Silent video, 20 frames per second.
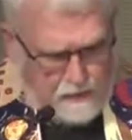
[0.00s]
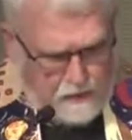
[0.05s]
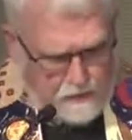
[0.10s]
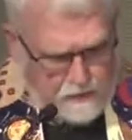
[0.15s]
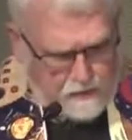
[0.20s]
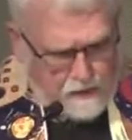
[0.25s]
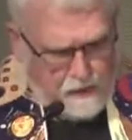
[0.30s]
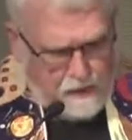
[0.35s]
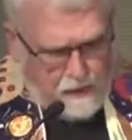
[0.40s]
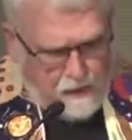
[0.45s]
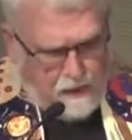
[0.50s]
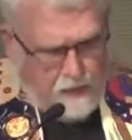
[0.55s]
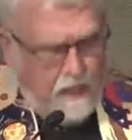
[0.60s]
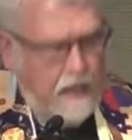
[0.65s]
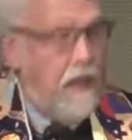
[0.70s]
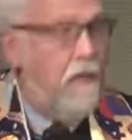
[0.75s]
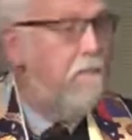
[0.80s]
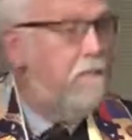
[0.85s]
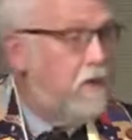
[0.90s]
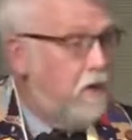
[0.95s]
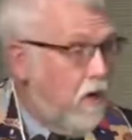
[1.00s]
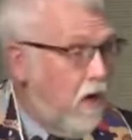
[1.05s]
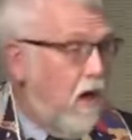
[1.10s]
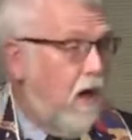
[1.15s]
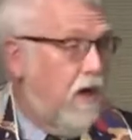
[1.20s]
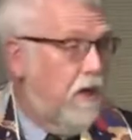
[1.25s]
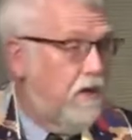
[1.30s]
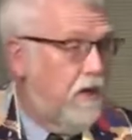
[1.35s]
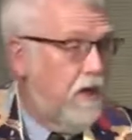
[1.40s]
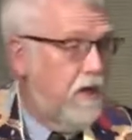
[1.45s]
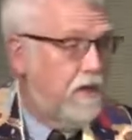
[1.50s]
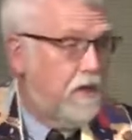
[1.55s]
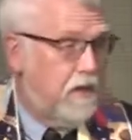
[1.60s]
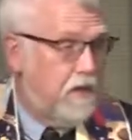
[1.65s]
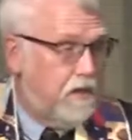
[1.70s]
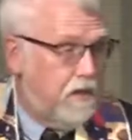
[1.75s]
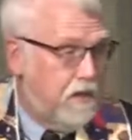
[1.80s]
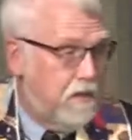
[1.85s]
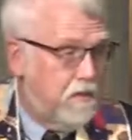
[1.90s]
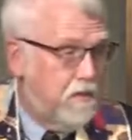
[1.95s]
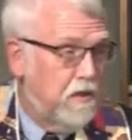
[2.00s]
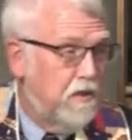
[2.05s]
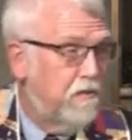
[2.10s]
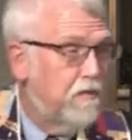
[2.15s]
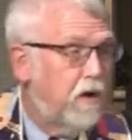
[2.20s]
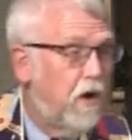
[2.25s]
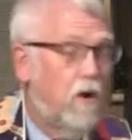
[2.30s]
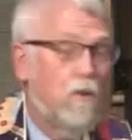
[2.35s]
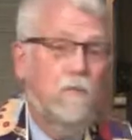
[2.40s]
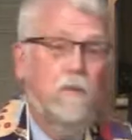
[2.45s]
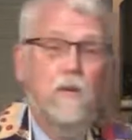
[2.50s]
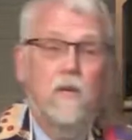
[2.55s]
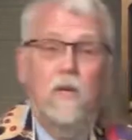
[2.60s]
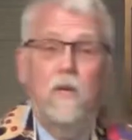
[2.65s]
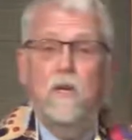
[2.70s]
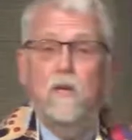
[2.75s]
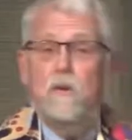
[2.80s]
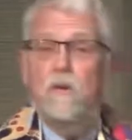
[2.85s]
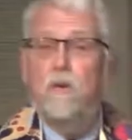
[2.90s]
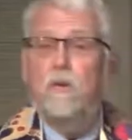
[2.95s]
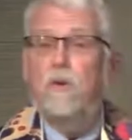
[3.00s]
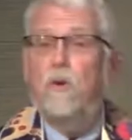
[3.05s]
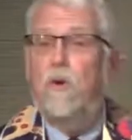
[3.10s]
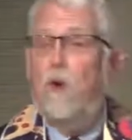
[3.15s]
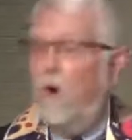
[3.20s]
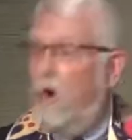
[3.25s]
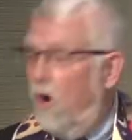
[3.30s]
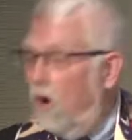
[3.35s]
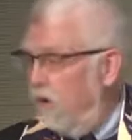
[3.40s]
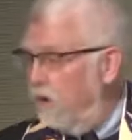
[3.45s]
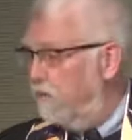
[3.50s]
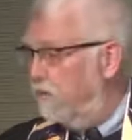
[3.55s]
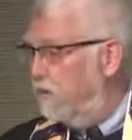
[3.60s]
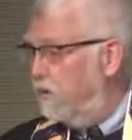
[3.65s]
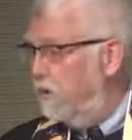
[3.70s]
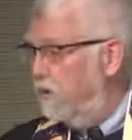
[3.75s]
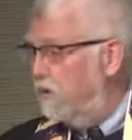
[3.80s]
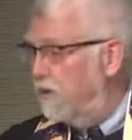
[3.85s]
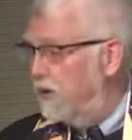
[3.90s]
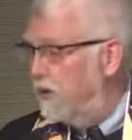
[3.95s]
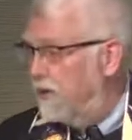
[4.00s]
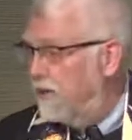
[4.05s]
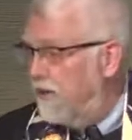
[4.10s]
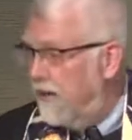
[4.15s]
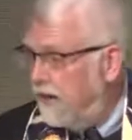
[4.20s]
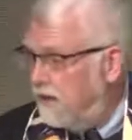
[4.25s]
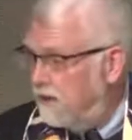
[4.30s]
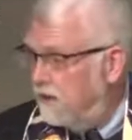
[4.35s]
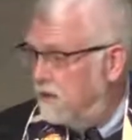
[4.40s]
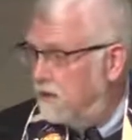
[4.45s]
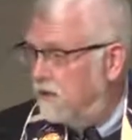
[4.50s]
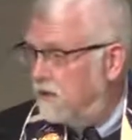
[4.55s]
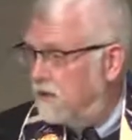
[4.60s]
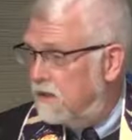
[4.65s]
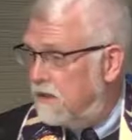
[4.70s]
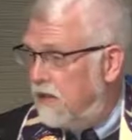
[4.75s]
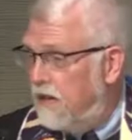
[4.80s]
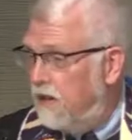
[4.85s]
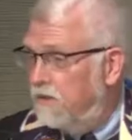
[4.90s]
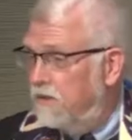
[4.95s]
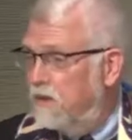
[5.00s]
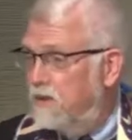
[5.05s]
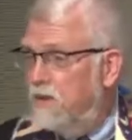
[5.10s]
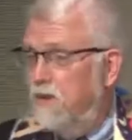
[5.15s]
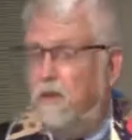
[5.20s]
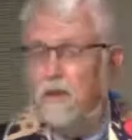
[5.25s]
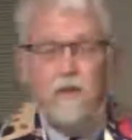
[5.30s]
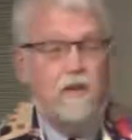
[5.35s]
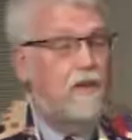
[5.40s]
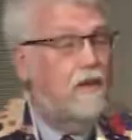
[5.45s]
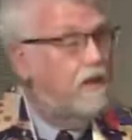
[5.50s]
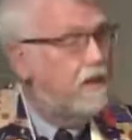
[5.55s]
us and beyond our Cathedral of Hope. So to all of you connected to Sacred Earth,